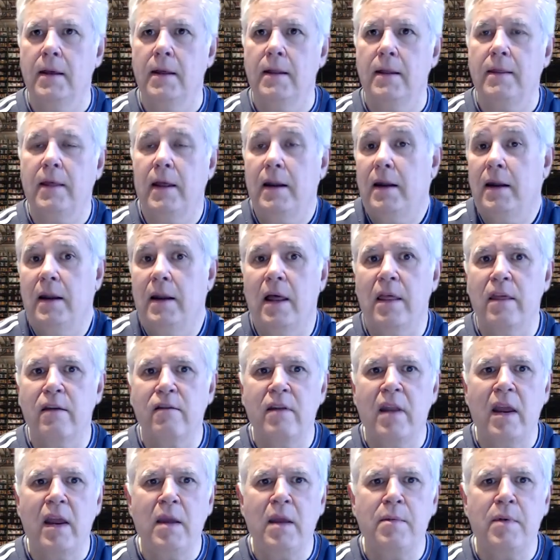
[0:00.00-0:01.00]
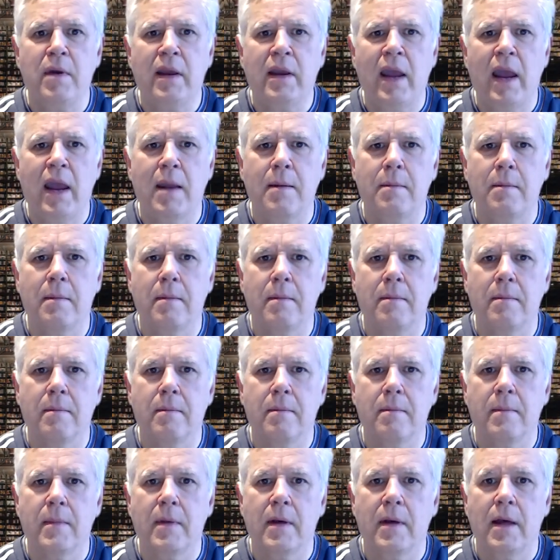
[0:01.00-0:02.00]
Then another neighbor came,
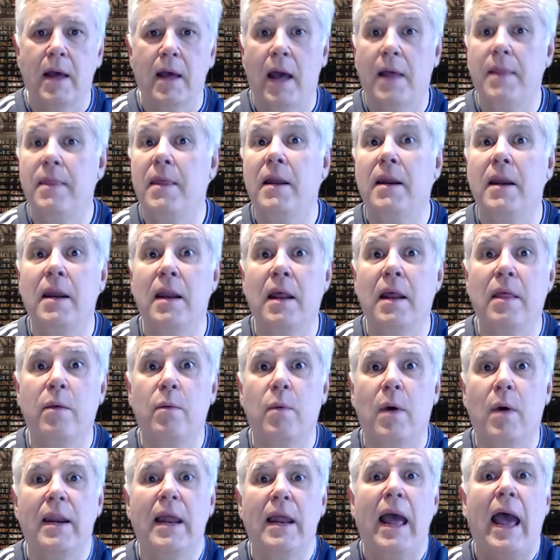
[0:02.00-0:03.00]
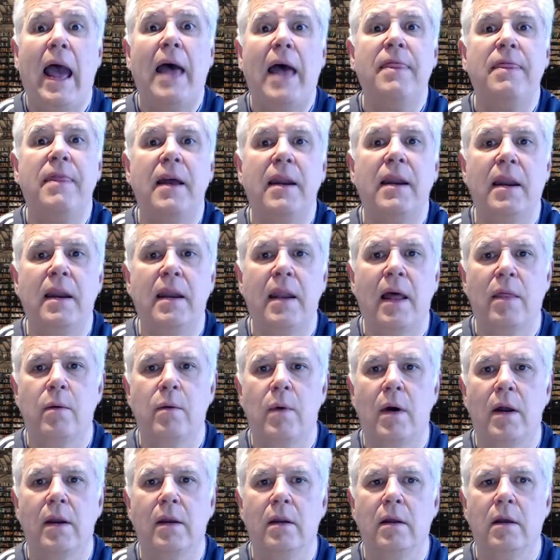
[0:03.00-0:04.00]
and then another one, and then another
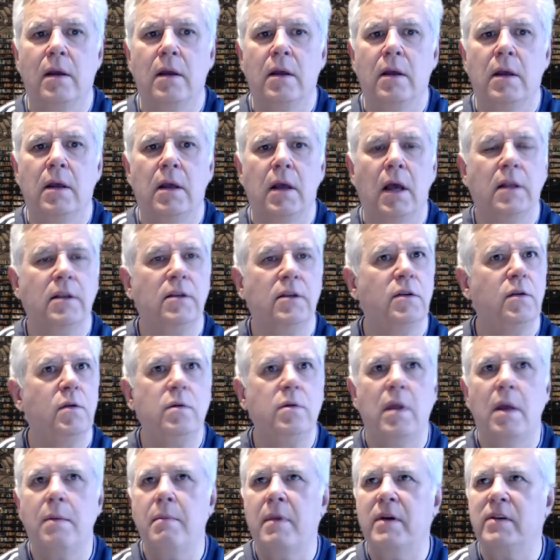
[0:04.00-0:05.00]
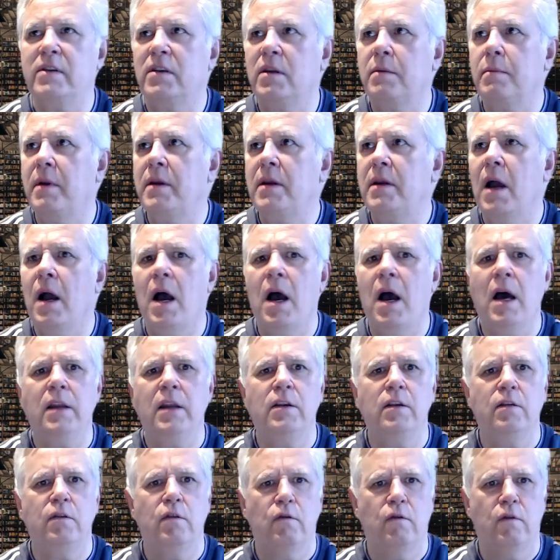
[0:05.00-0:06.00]
one. And soon there must have been
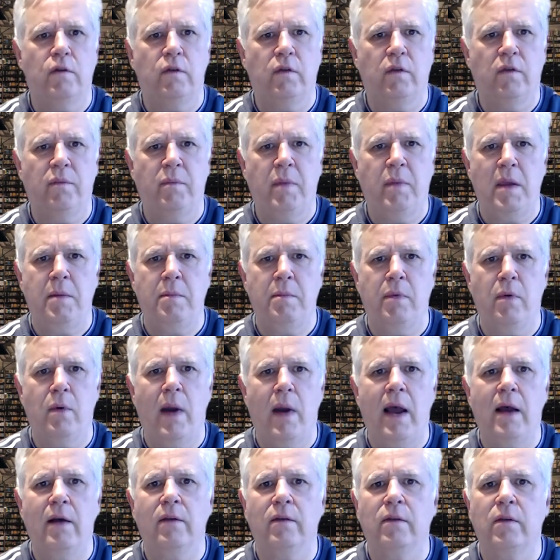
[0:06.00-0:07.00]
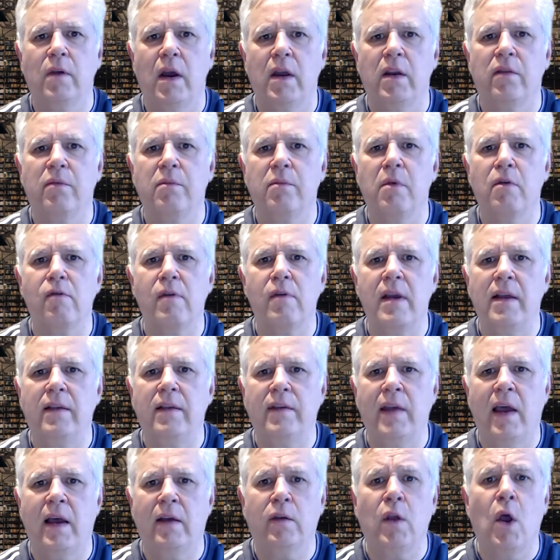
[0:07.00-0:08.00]
hundreds of people outside of Maria's
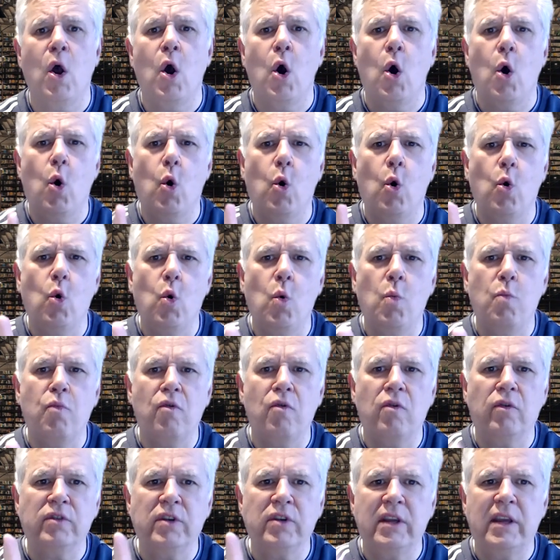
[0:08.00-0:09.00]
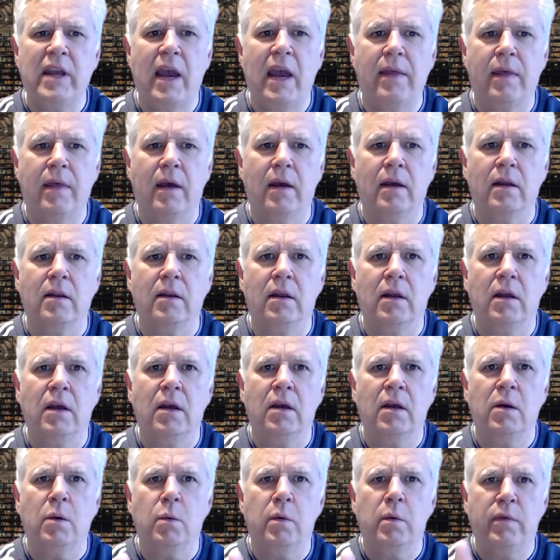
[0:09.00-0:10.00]
house, all brought together
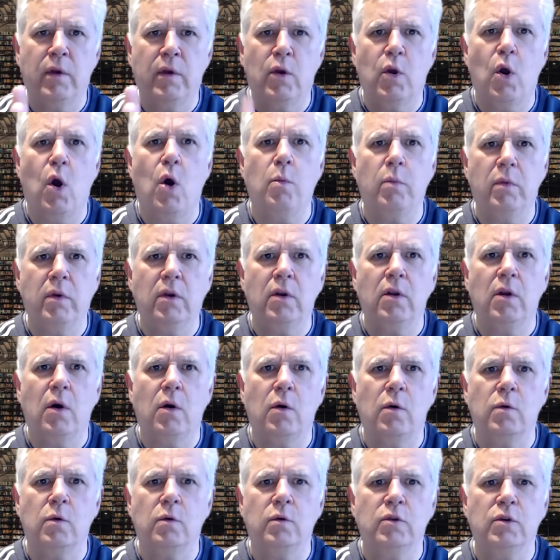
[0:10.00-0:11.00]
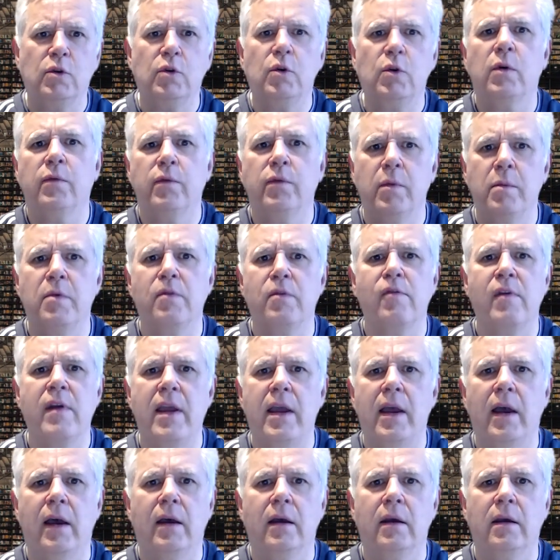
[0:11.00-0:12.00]
with the common goal to look for
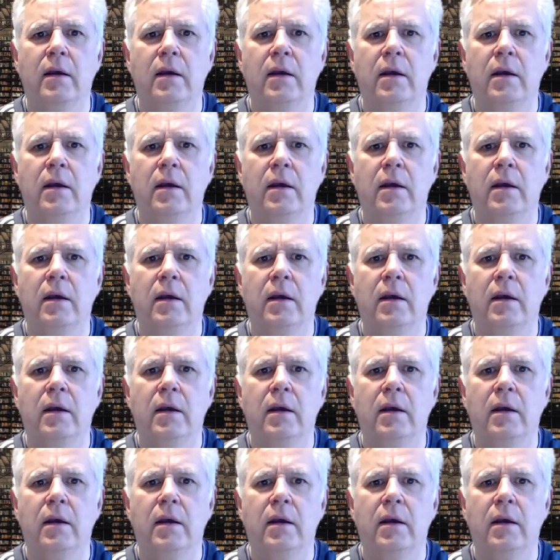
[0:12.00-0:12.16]
Maria,